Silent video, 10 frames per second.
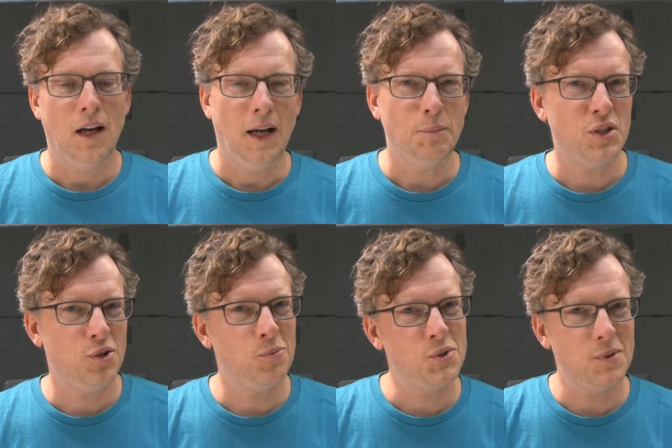I'm not
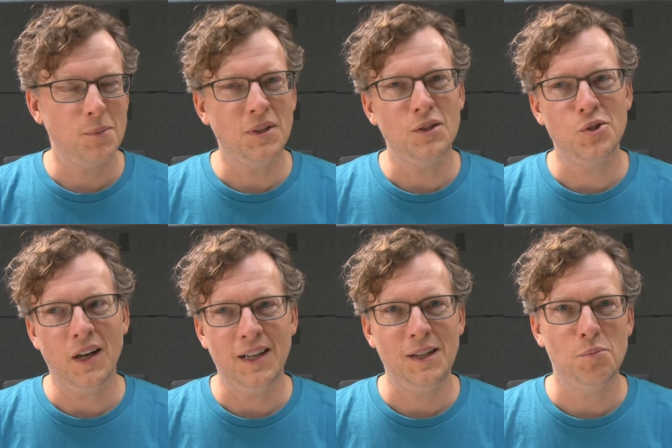sure which one I'm going to
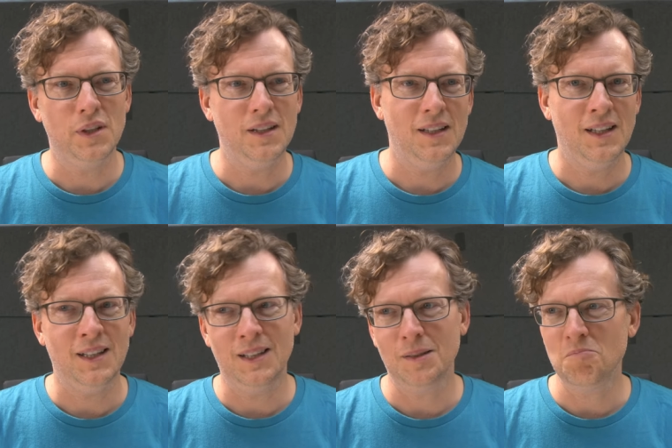try, but
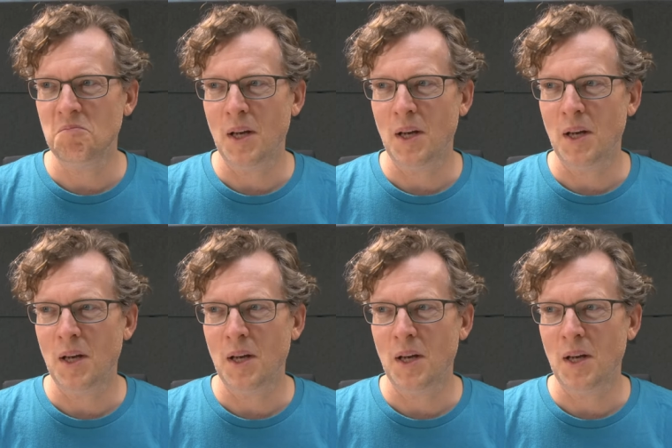um,